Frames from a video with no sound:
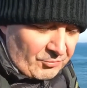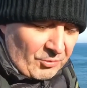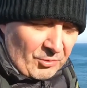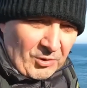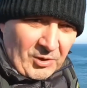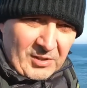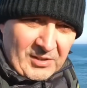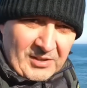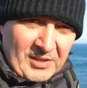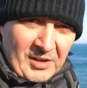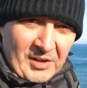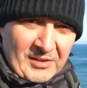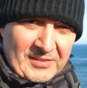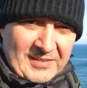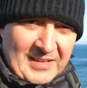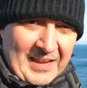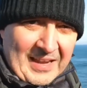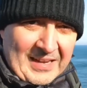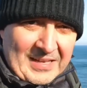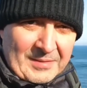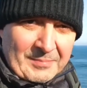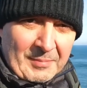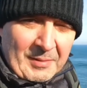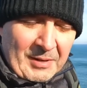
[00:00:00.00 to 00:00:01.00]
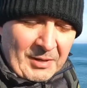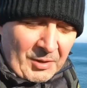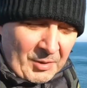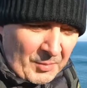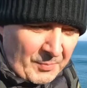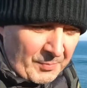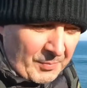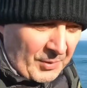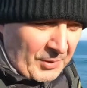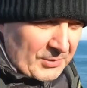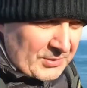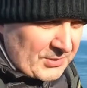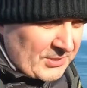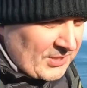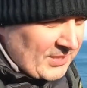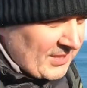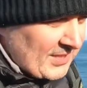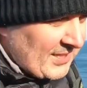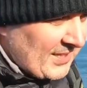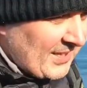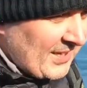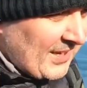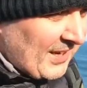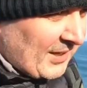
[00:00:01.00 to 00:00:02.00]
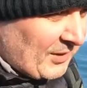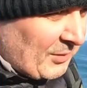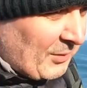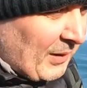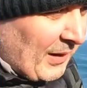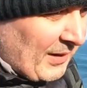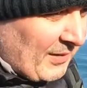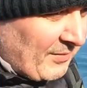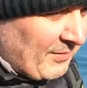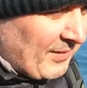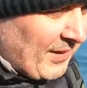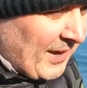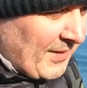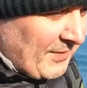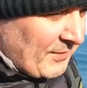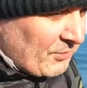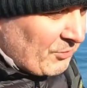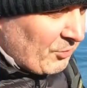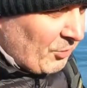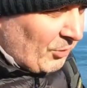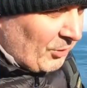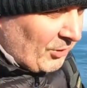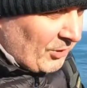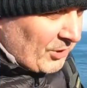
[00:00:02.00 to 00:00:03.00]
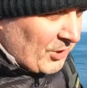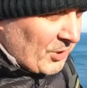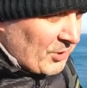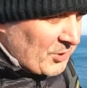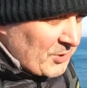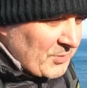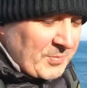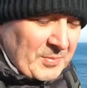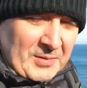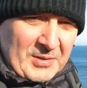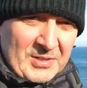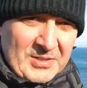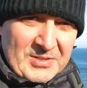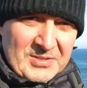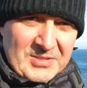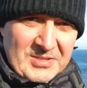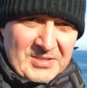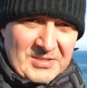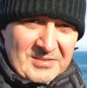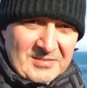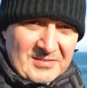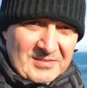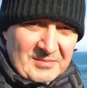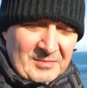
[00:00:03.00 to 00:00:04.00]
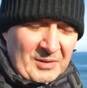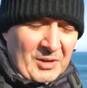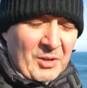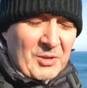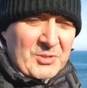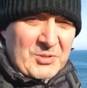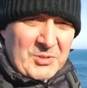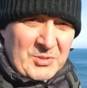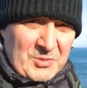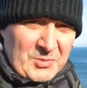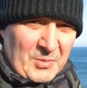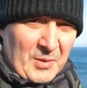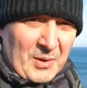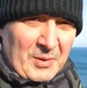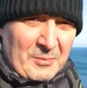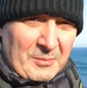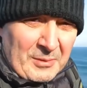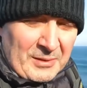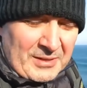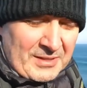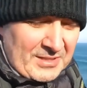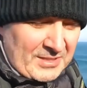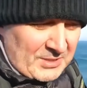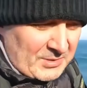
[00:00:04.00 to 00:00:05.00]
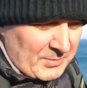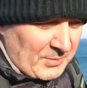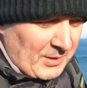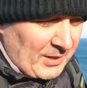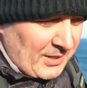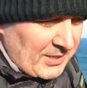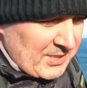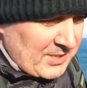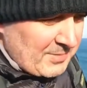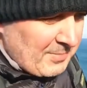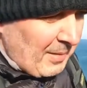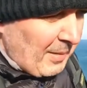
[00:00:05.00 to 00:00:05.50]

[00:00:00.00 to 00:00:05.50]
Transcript: and he got attacked by a lot of birds. I don't like flying the drone on the coast because, well, also it's quite windy as well, as you might